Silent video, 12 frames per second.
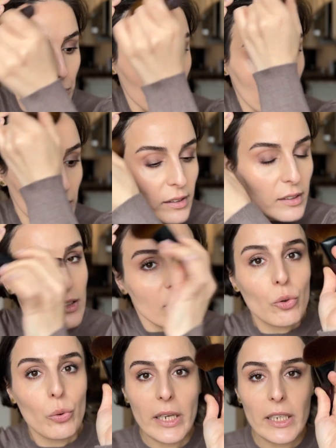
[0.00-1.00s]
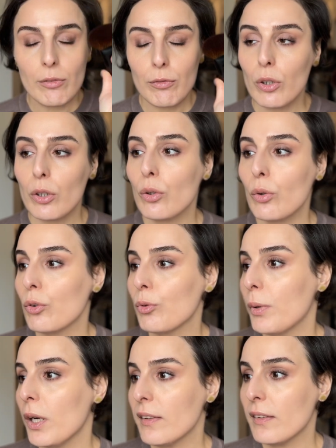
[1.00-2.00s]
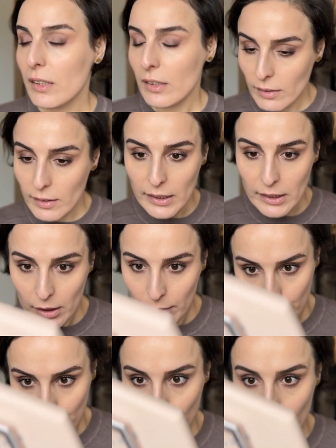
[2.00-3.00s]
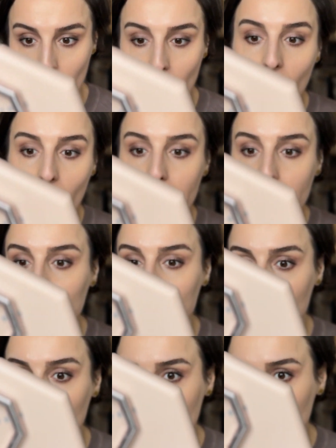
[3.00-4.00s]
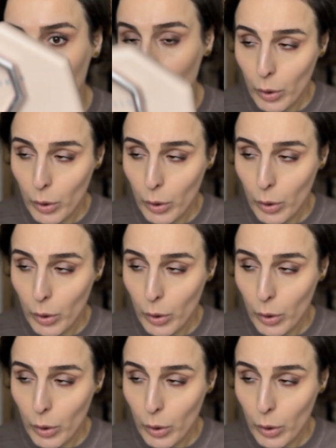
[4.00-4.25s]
But this is great for those bronzers that give you a high impact at